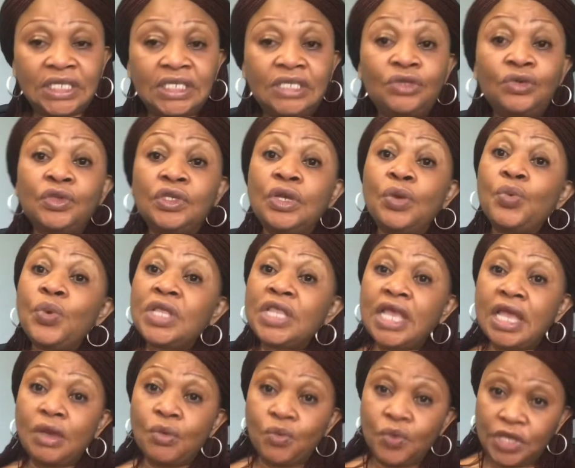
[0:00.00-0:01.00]
So when
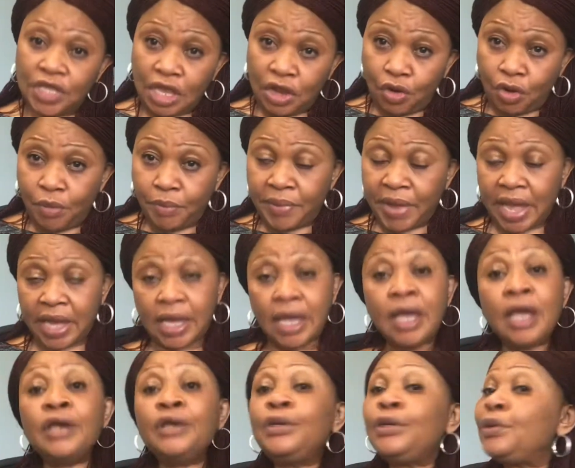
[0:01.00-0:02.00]
they got back,
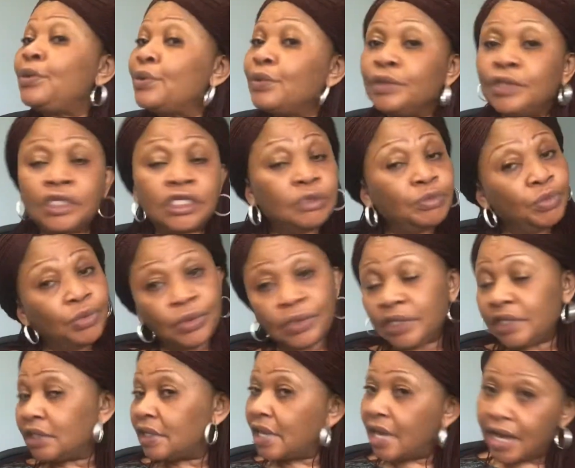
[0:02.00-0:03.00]
this boy
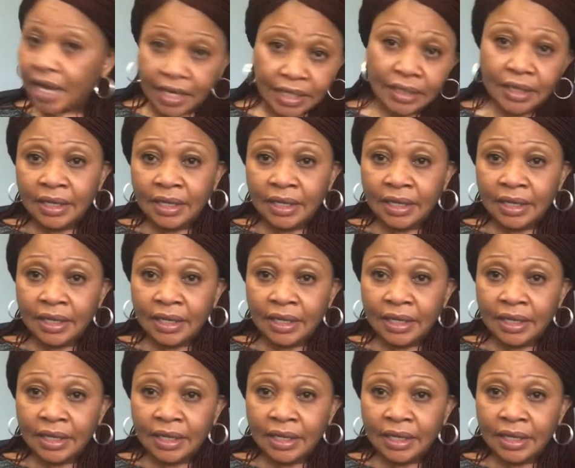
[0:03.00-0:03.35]
is hard.